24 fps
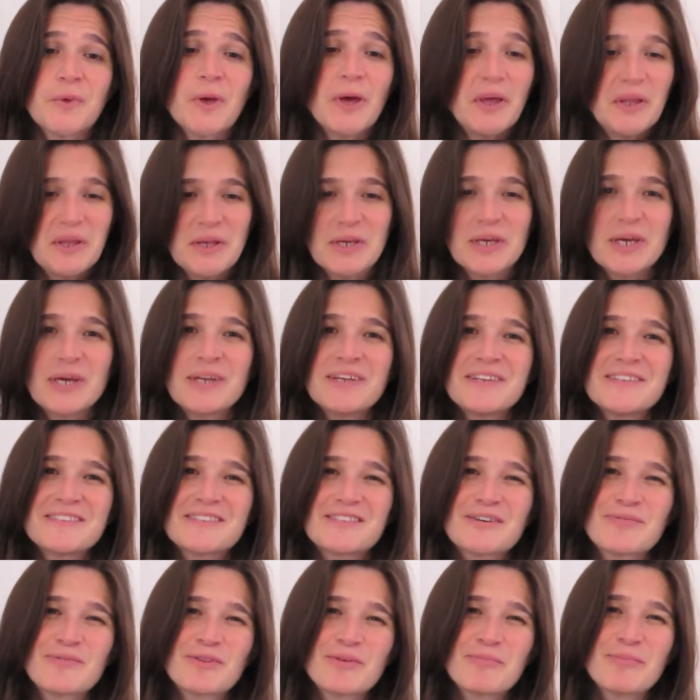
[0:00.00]
and getting
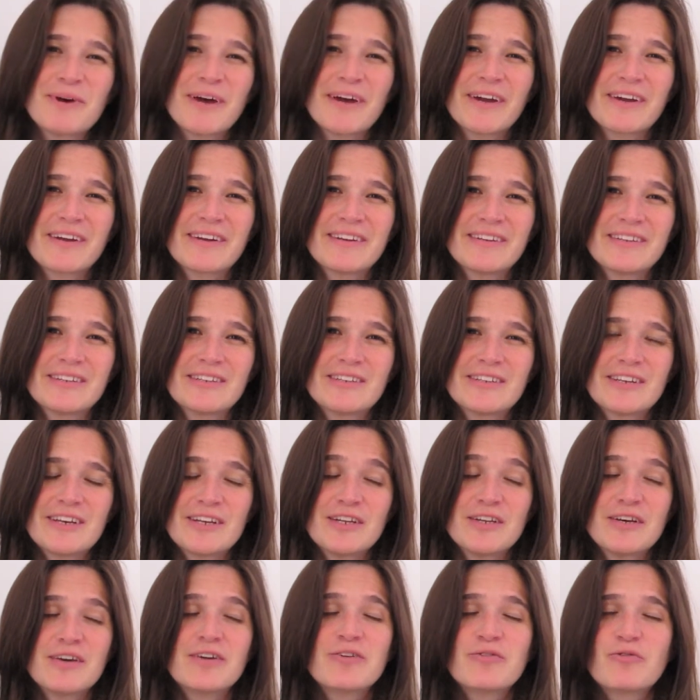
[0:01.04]
something back
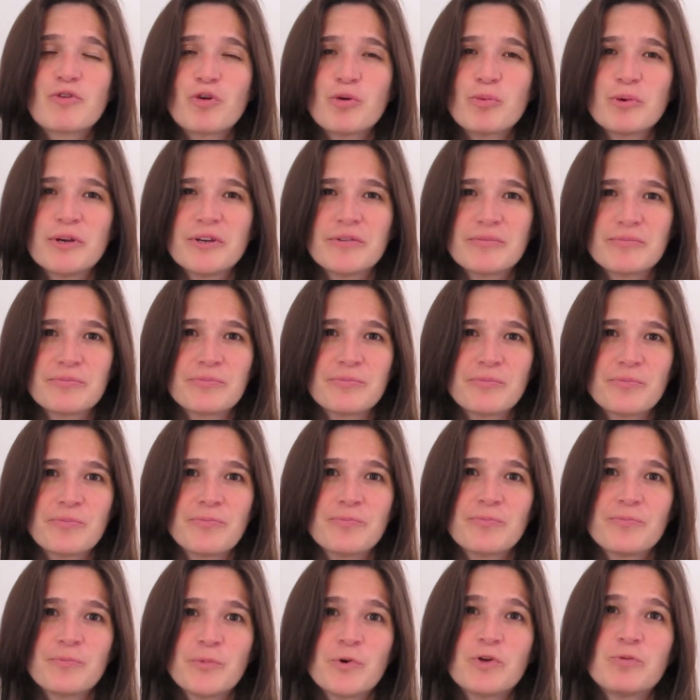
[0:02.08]
and
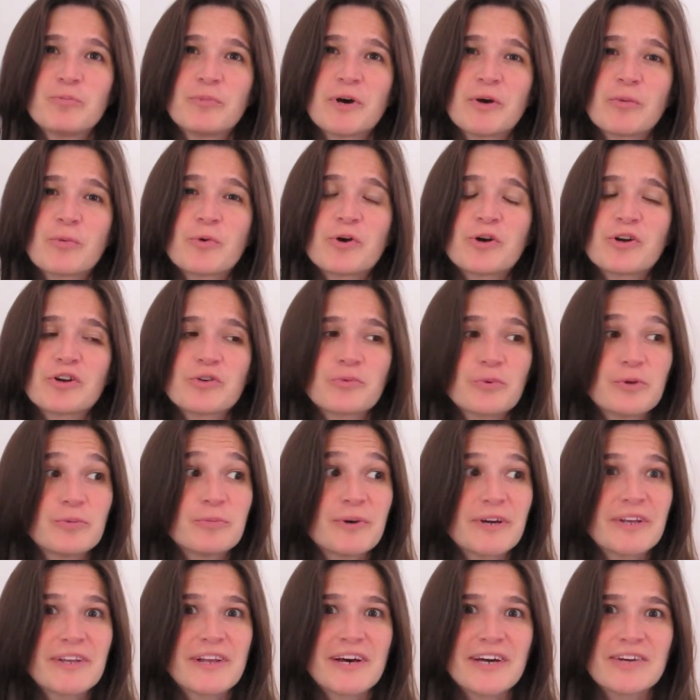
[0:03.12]
growing with my work, with
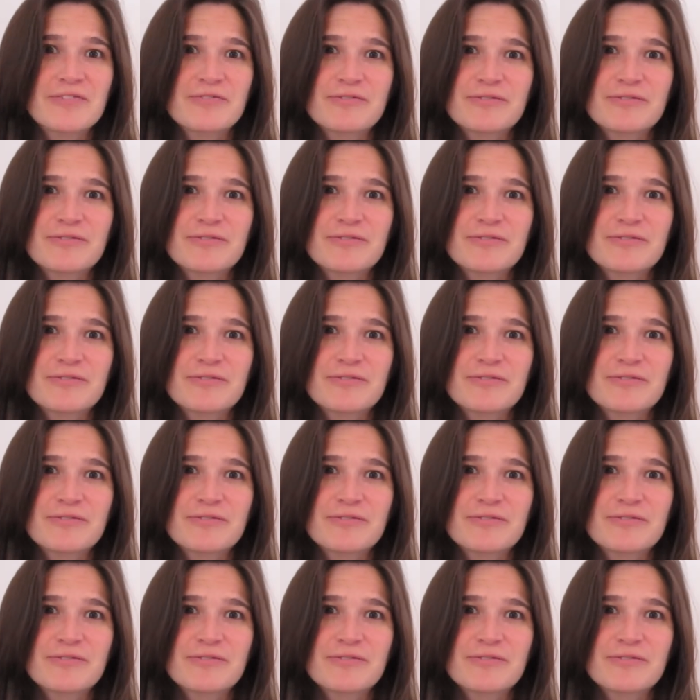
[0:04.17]
my life.